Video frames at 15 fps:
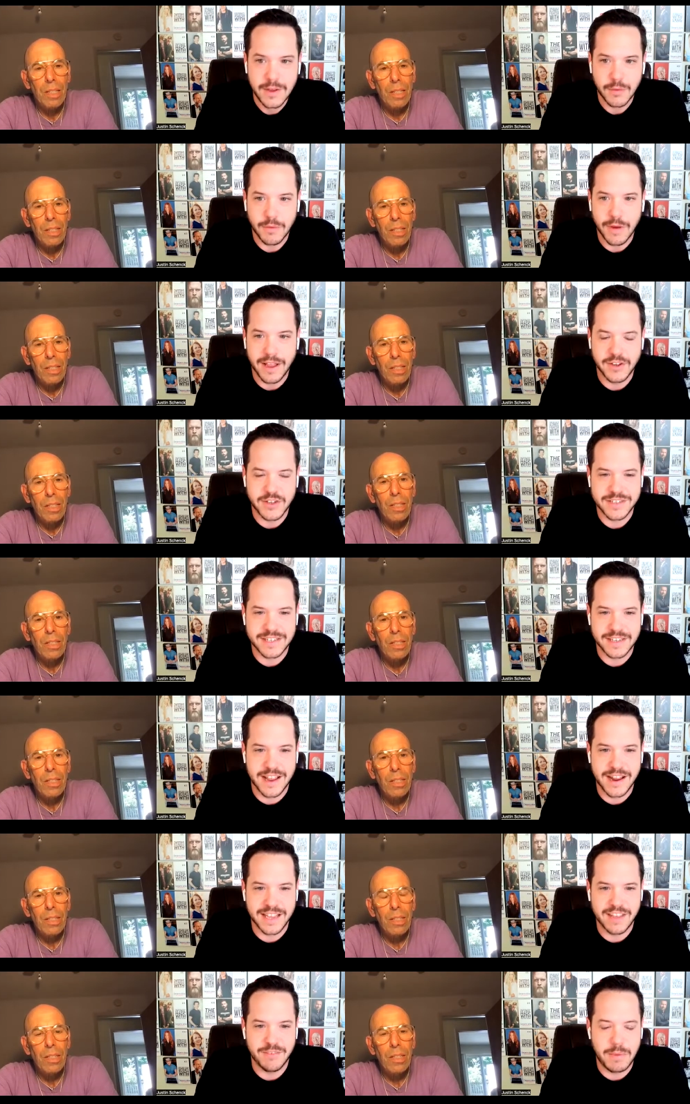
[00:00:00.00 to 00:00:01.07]
Speaker 1: right just to
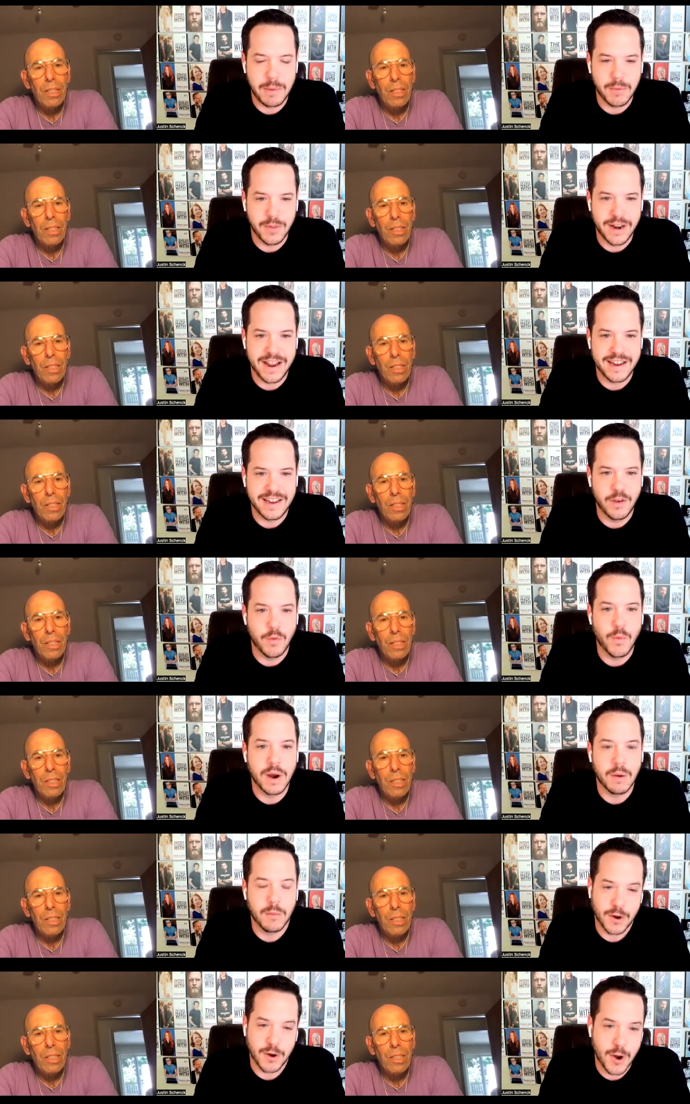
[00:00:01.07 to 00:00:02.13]
kind of give people an idea
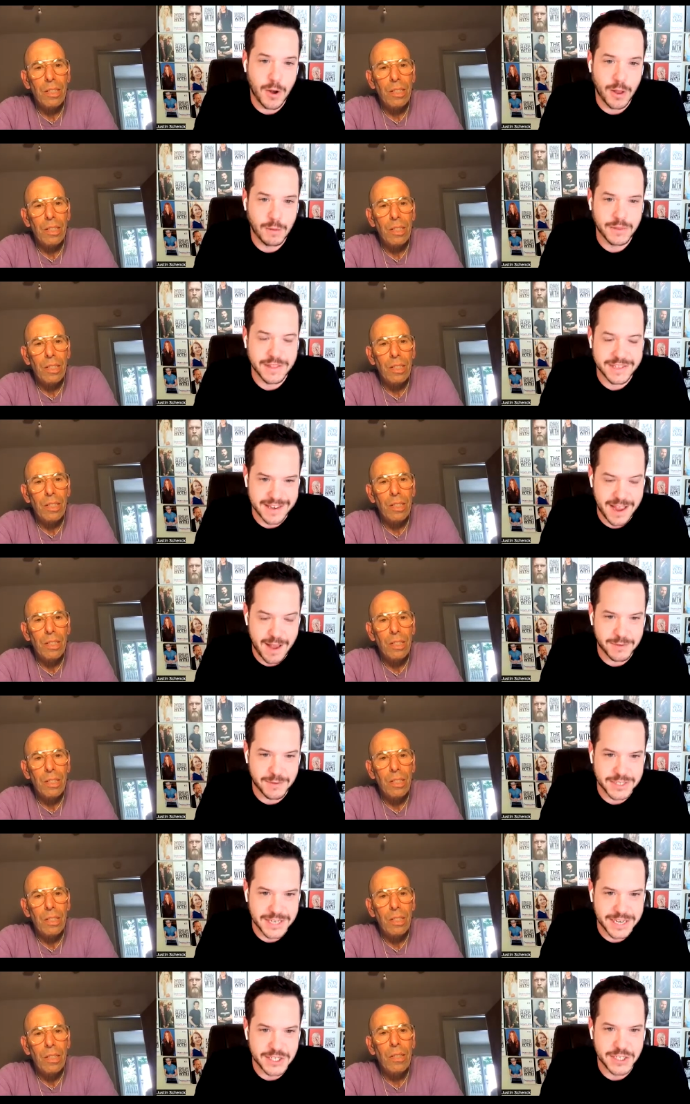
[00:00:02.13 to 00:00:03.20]
where we're going with this
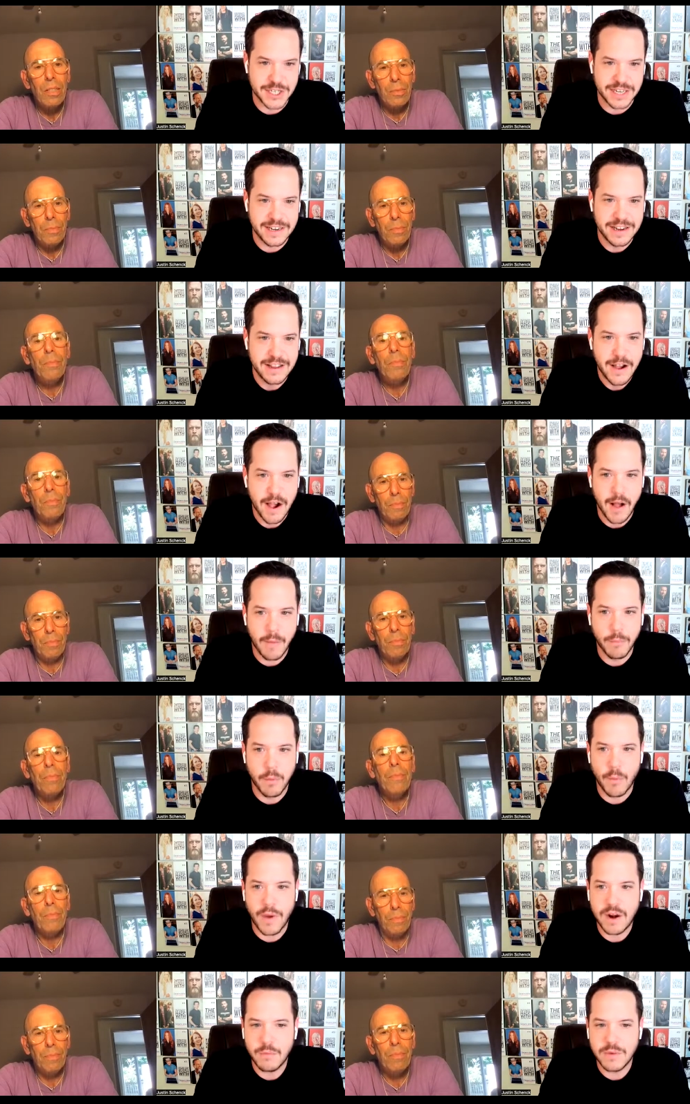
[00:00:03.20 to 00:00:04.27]
conversation um, but
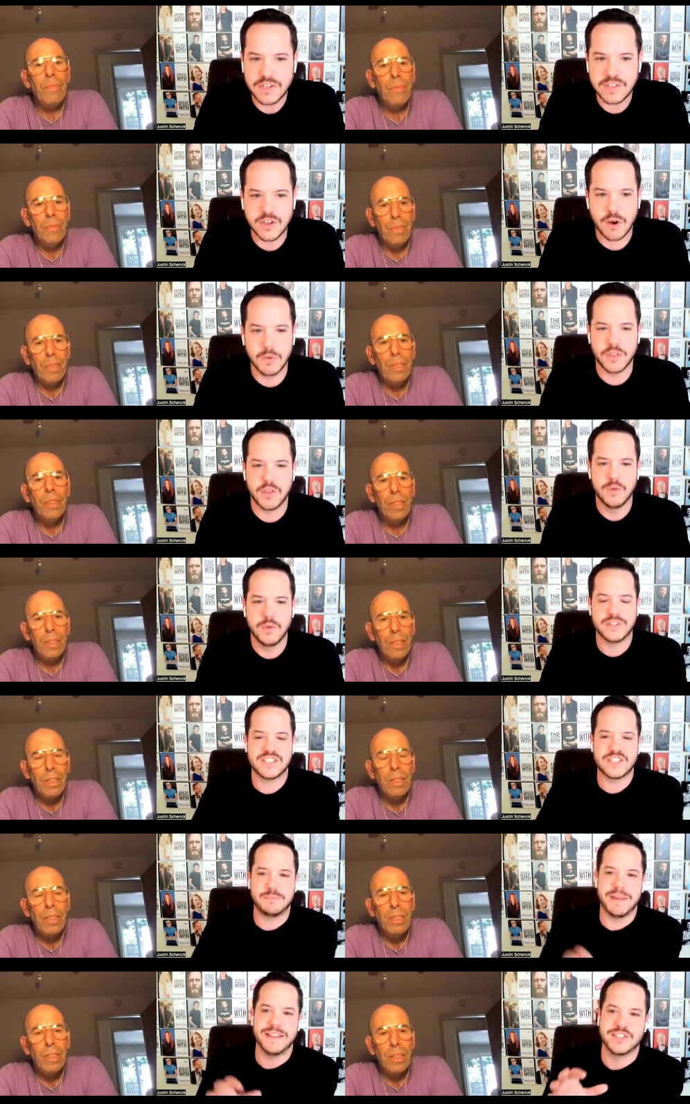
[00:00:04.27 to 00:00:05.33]
why don't we start with who
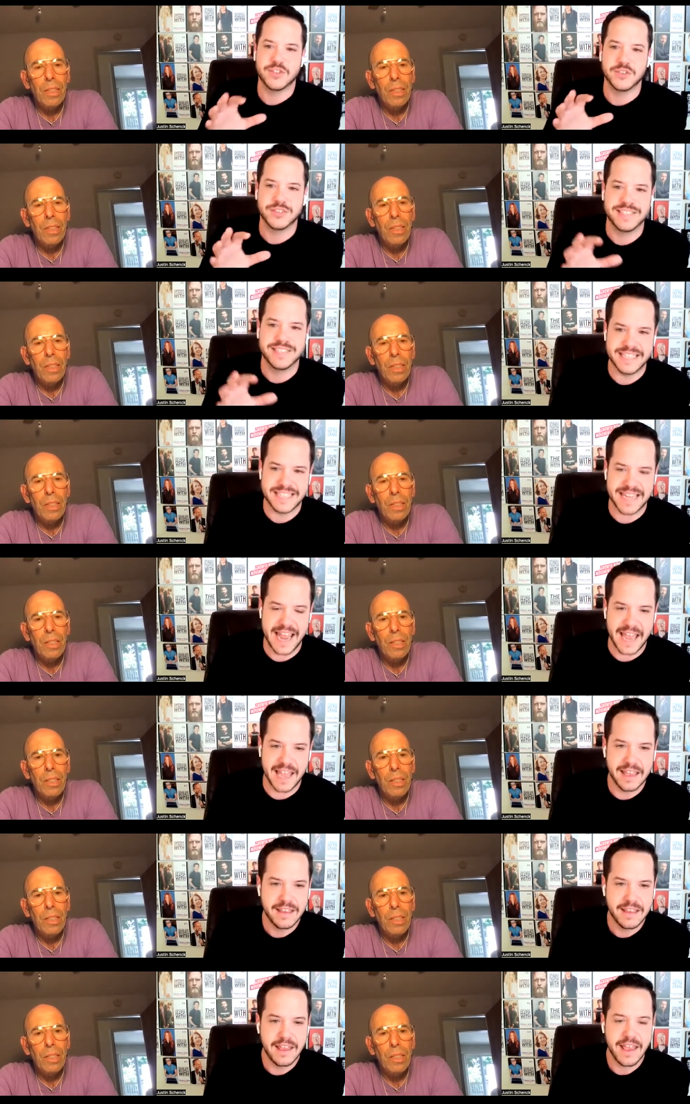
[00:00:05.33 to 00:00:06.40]
is spencer today